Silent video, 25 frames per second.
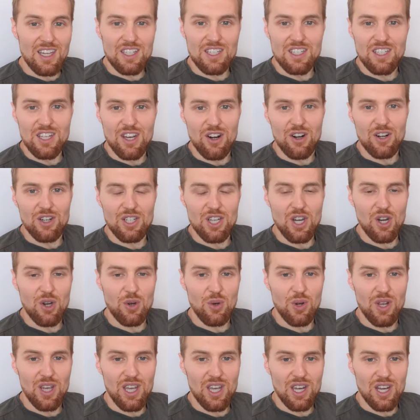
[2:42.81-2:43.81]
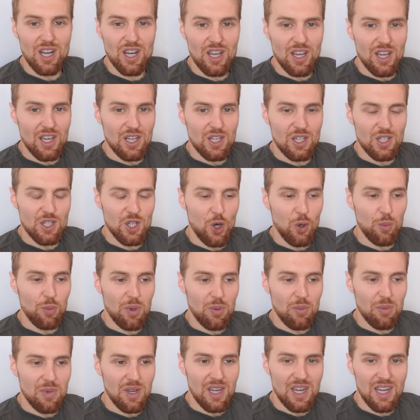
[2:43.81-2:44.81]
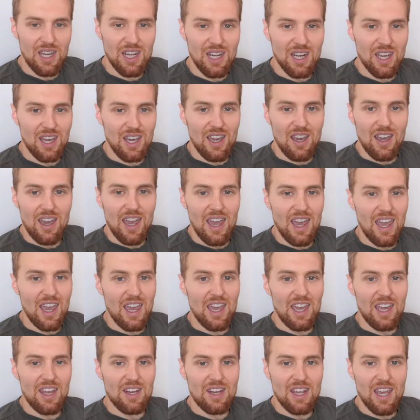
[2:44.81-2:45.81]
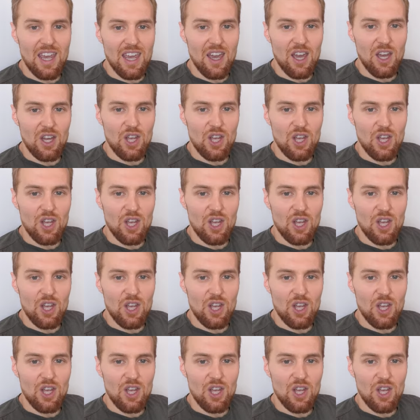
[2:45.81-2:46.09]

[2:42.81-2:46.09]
serotonin, dopamine, and